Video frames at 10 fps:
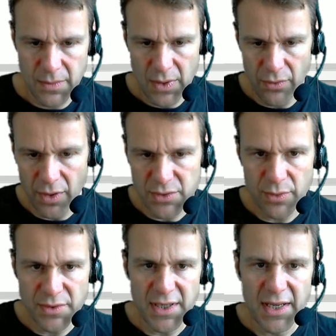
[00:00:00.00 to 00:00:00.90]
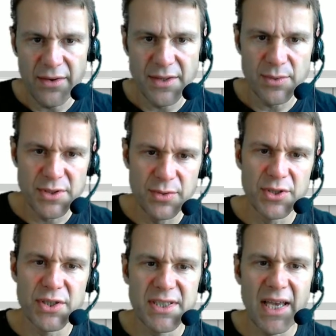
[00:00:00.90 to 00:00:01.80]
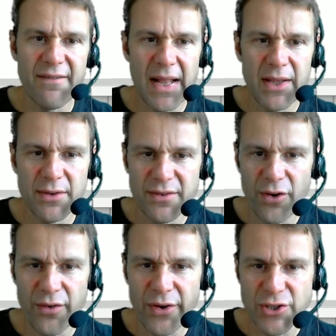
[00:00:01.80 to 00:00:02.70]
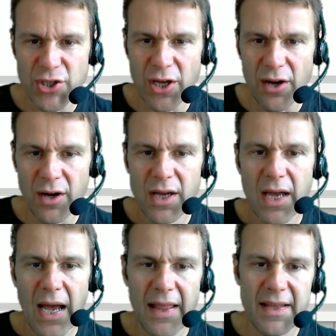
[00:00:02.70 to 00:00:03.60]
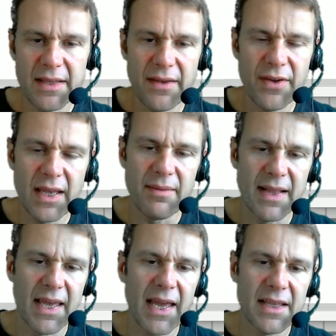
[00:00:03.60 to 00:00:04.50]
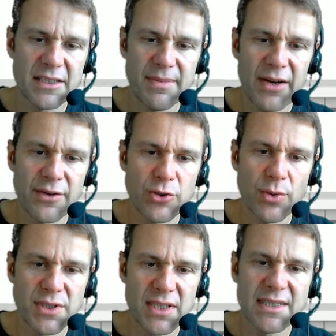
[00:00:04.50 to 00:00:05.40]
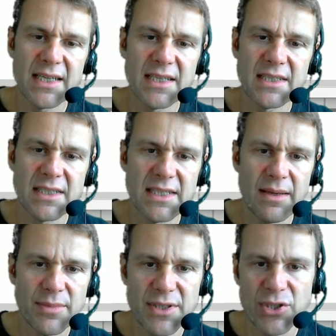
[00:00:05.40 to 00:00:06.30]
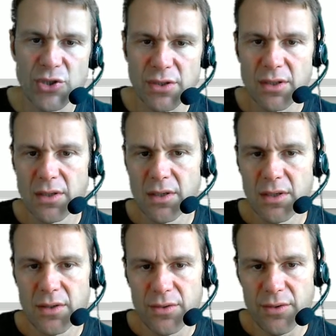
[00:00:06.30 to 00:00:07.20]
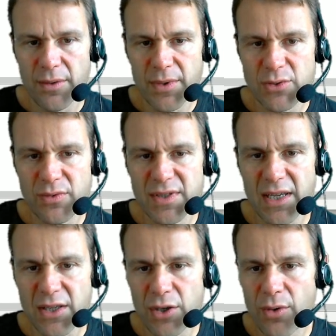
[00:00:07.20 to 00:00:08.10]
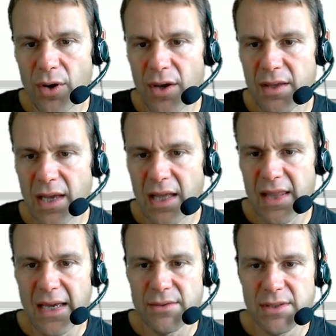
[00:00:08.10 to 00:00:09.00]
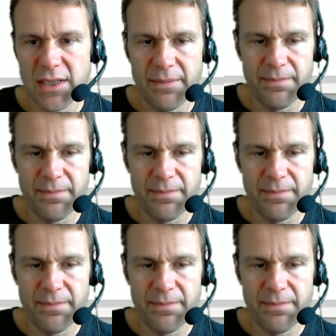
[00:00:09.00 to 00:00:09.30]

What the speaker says: Right, so what we said here is we'll just set a value at the very, very start, and then if you keep clicking, it doesn't matter, it's always going to set it to the same position. Alright, because we've set new height at the outset.